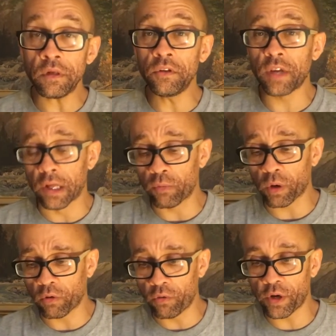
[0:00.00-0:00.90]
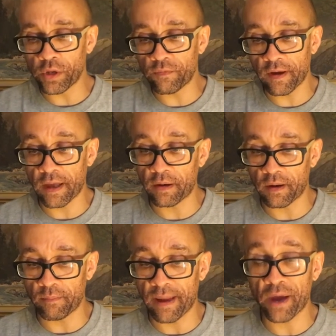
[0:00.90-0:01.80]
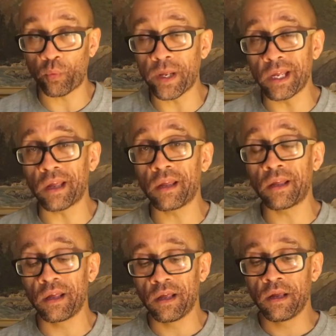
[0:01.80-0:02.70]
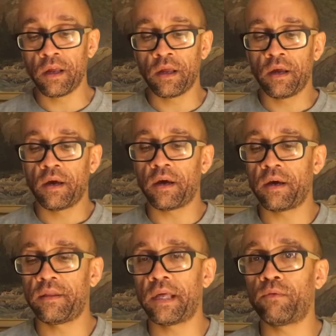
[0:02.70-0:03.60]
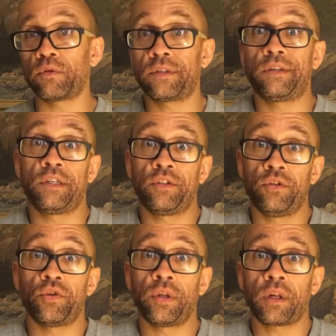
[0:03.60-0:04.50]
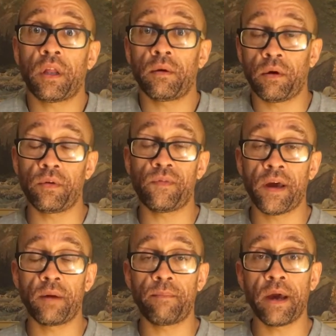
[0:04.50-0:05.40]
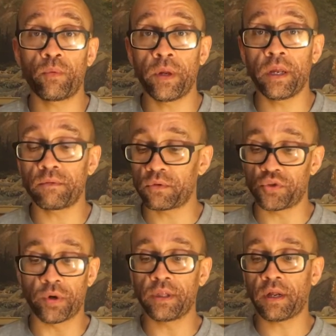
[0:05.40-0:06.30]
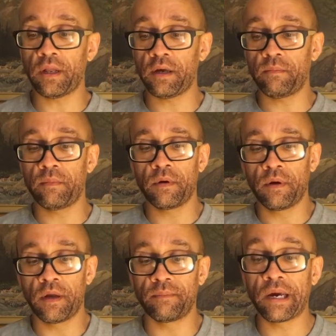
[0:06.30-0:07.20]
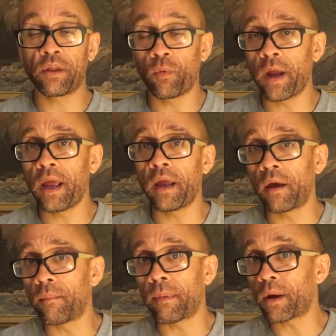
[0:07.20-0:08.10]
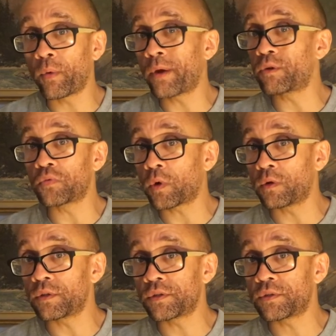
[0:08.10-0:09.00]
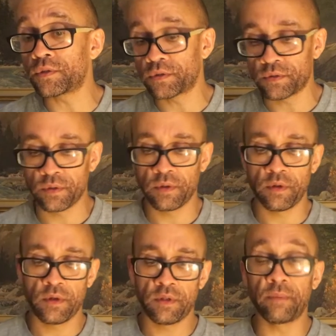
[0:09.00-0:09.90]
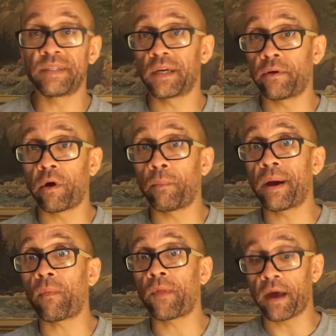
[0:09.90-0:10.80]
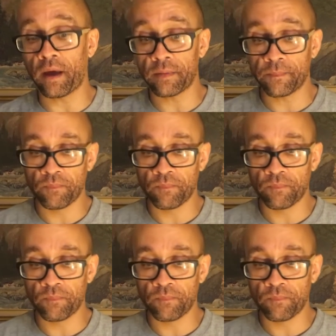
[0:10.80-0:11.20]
You tell the recruiter you've had a bad week, and they will suggest you join the club. Oh, you've had a bad week? Well, join the club. And by the way, my week was worse. Let me tell you all about that.